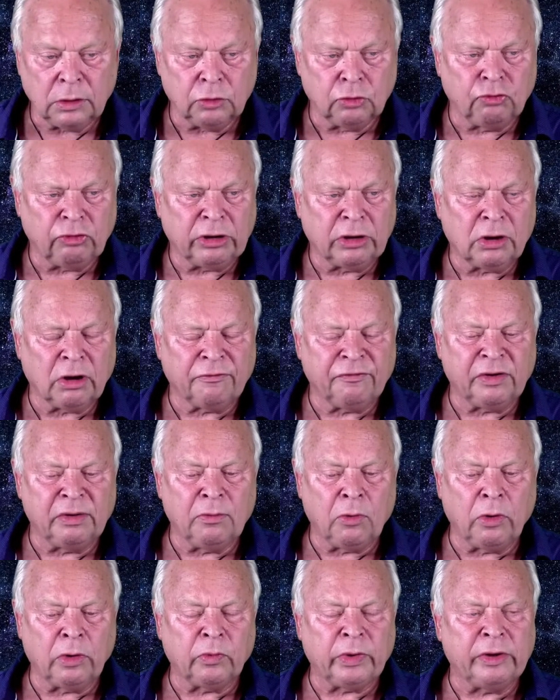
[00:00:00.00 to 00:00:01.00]
You drink coffee
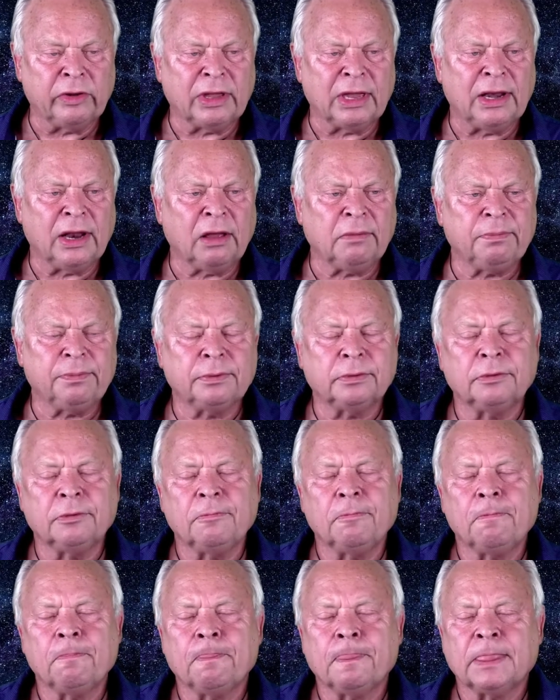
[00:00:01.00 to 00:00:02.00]
in the morning when you get up,
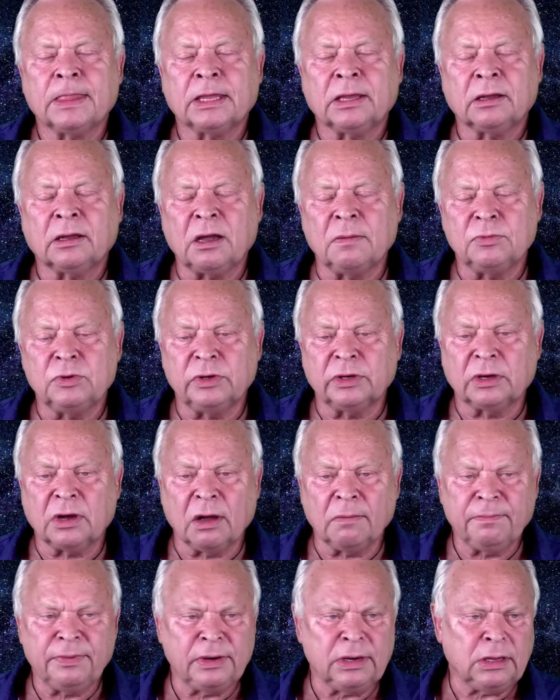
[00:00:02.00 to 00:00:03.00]
come to the
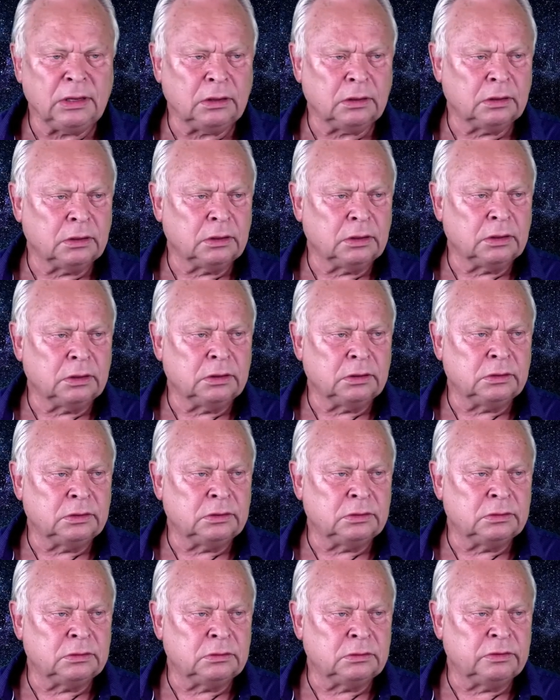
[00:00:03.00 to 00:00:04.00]
company,
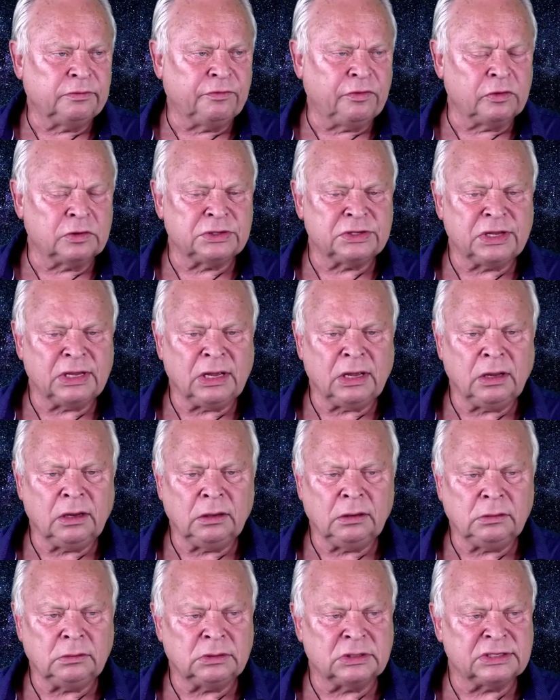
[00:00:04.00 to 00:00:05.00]
the first
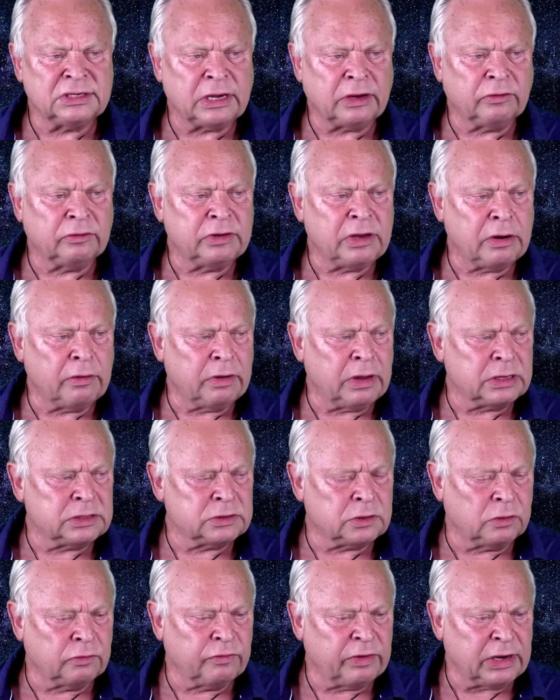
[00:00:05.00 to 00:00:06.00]
thing, the secretary
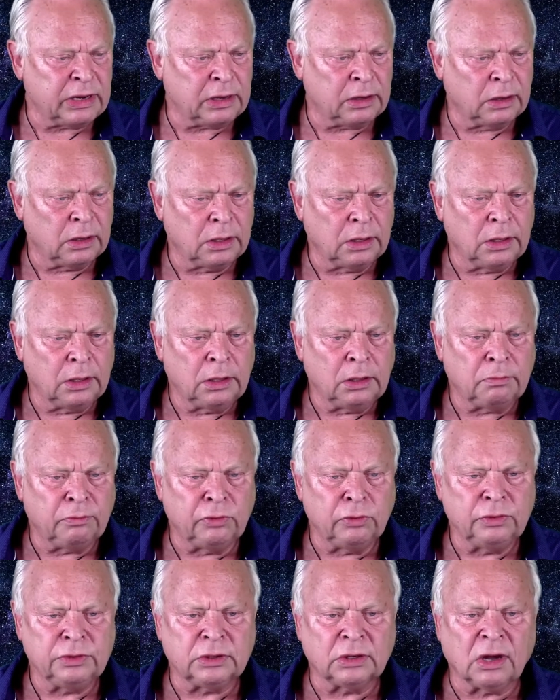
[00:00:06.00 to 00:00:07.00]
has already
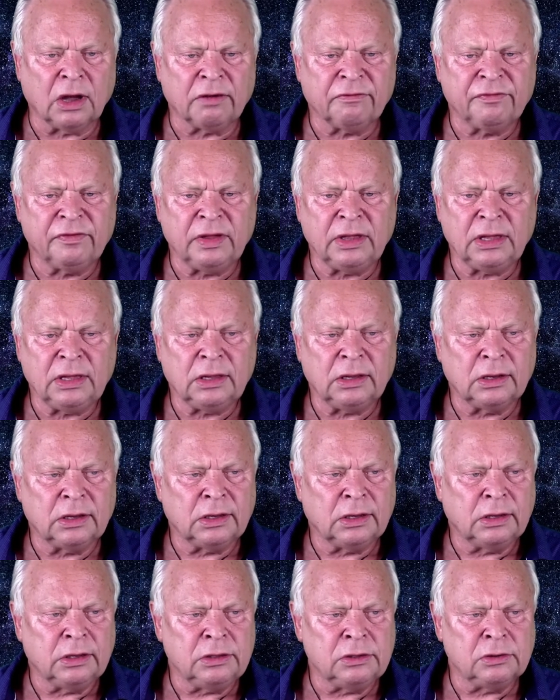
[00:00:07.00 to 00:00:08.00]
brewed the coffee,
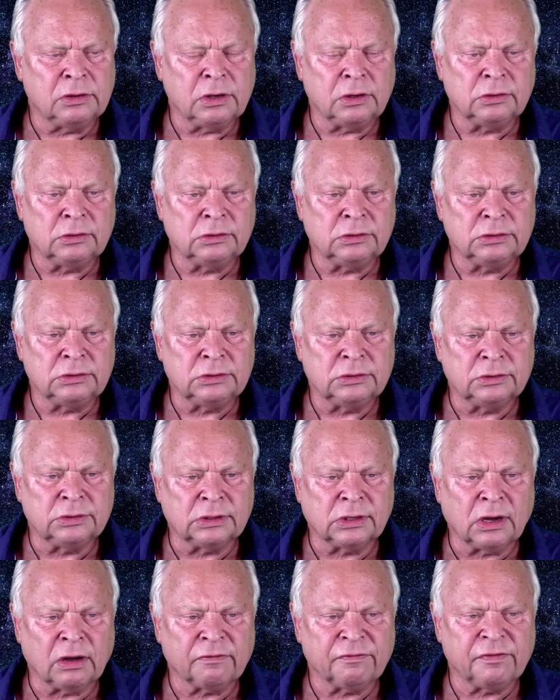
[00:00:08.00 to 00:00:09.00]
you go to
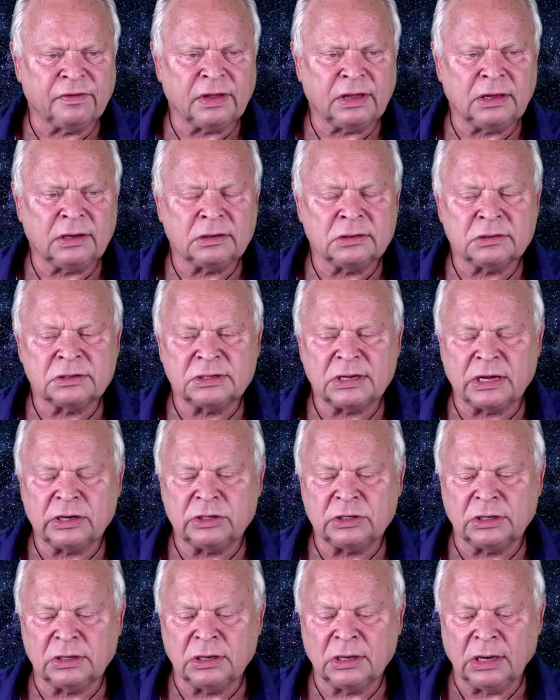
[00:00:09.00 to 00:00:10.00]
the coffee
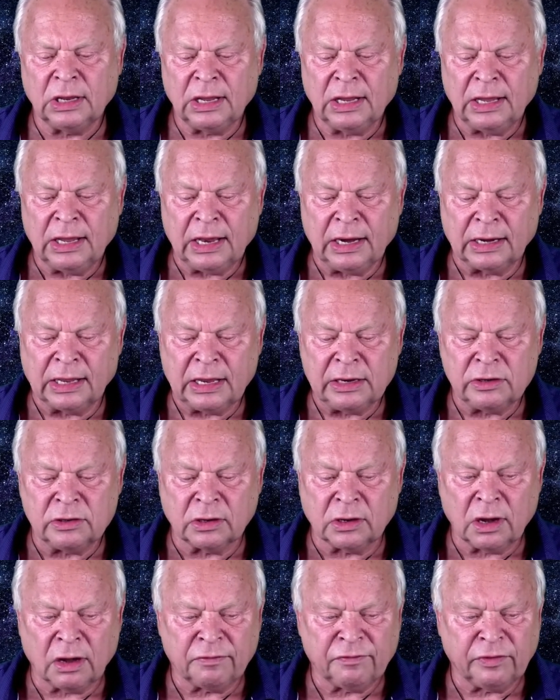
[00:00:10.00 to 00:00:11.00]
station and get
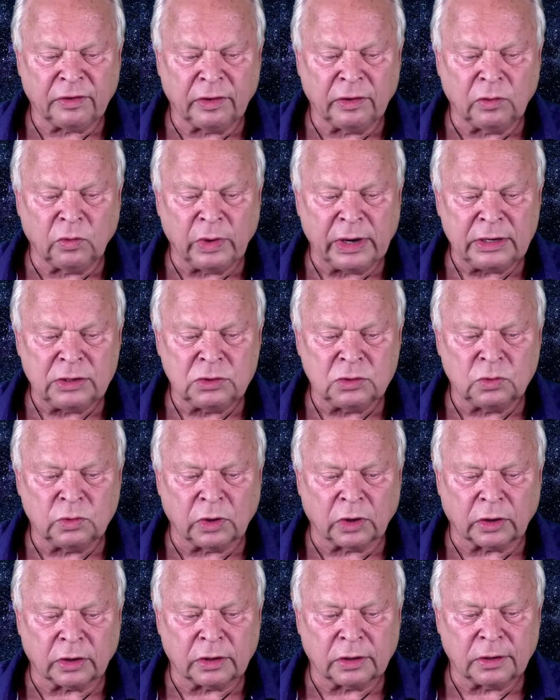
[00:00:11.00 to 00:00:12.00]
your coffee on your way to
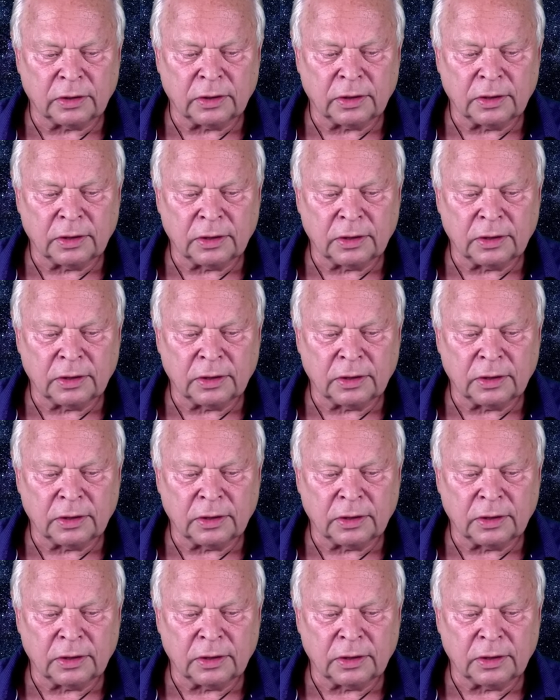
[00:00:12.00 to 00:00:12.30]
work.